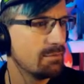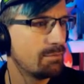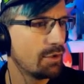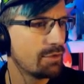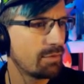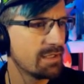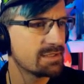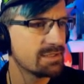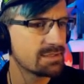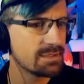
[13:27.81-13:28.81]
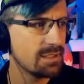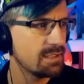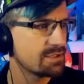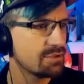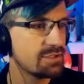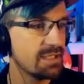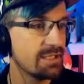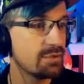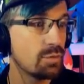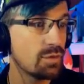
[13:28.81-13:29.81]
Both places
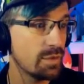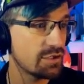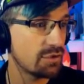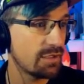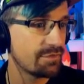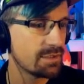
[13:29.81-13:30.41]
associated with witchcraft.